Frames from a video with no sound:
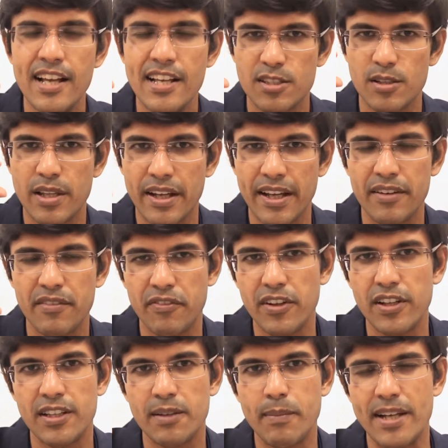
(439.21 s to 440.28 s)
so they can
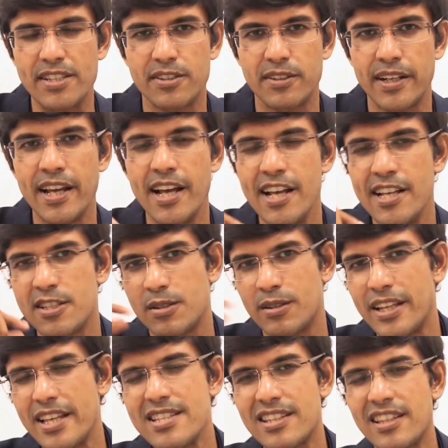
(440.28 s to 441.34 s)
feel the mastery. So
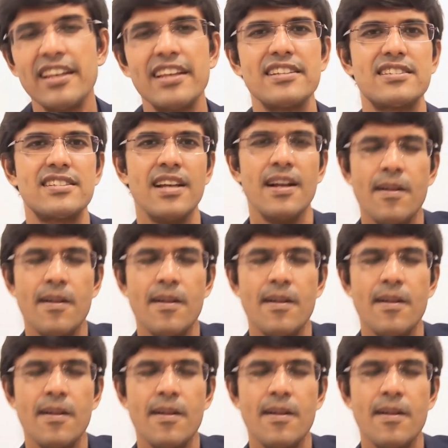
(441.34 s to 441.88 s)
these things